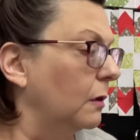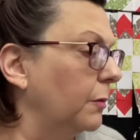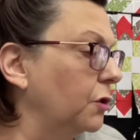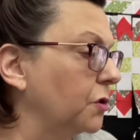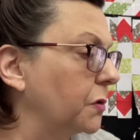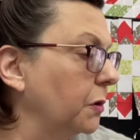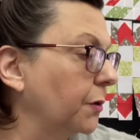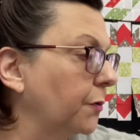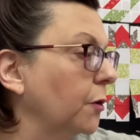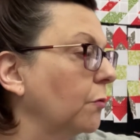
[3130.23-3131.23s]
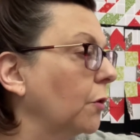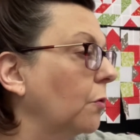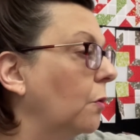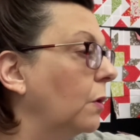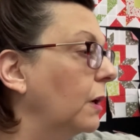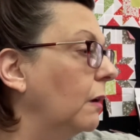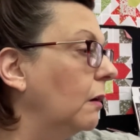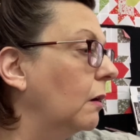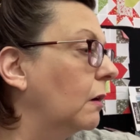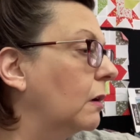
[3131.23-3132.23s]
just look through real
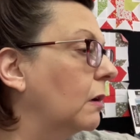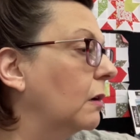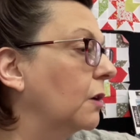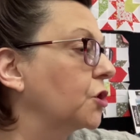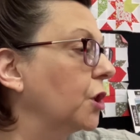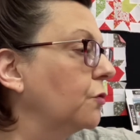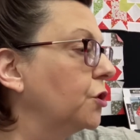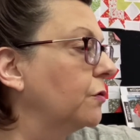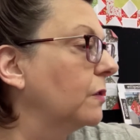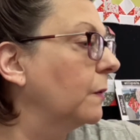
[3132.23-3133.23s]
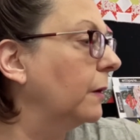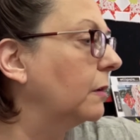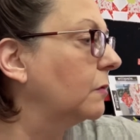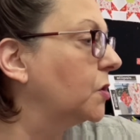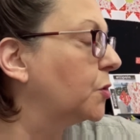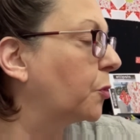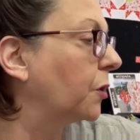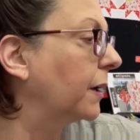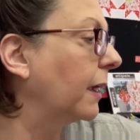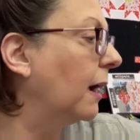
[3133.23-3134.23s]
quick. I showed you the
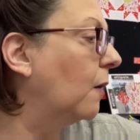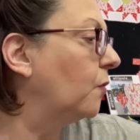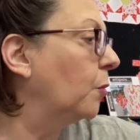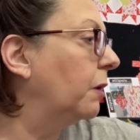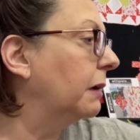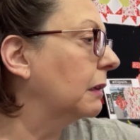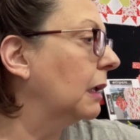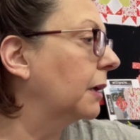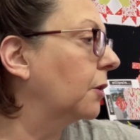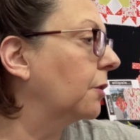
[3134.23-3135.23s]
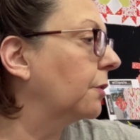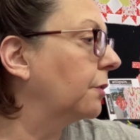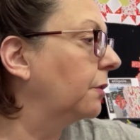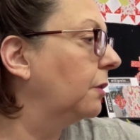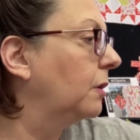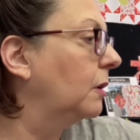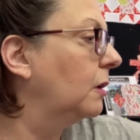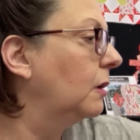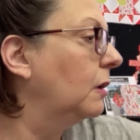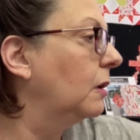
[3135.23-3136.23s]
spring alphabet letter.
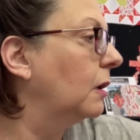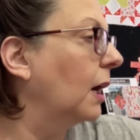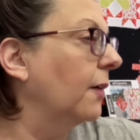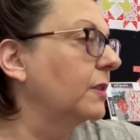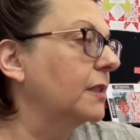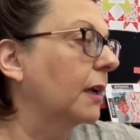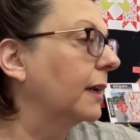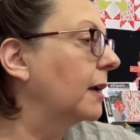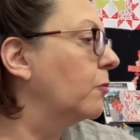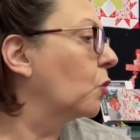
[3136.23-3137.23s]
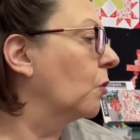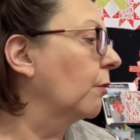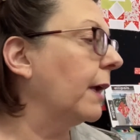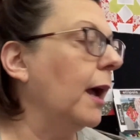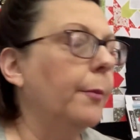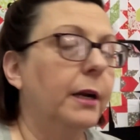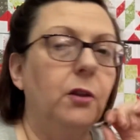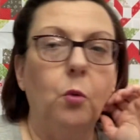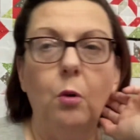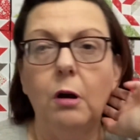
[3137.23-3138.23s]
I haven't done any more on Cabin in
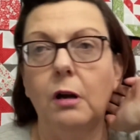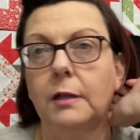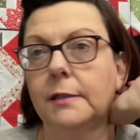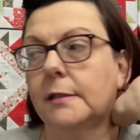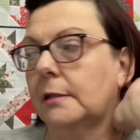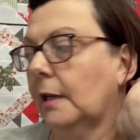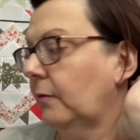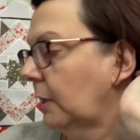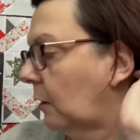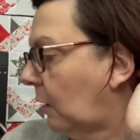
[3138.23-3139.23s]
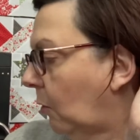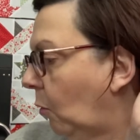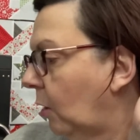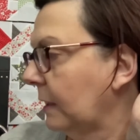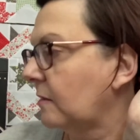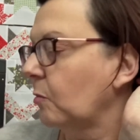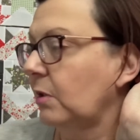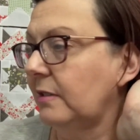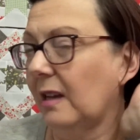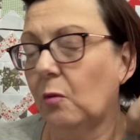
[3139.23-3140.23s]
the Woods, even though I wanted to be
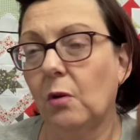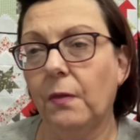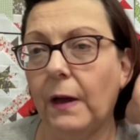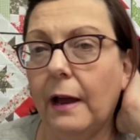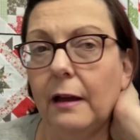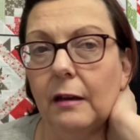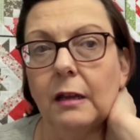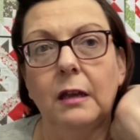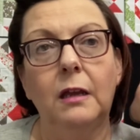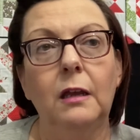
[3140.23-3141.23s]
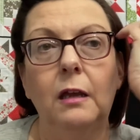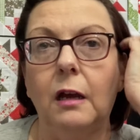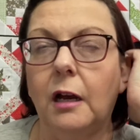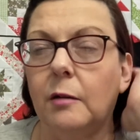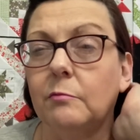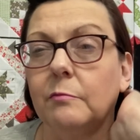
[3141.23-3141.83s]
done with that. I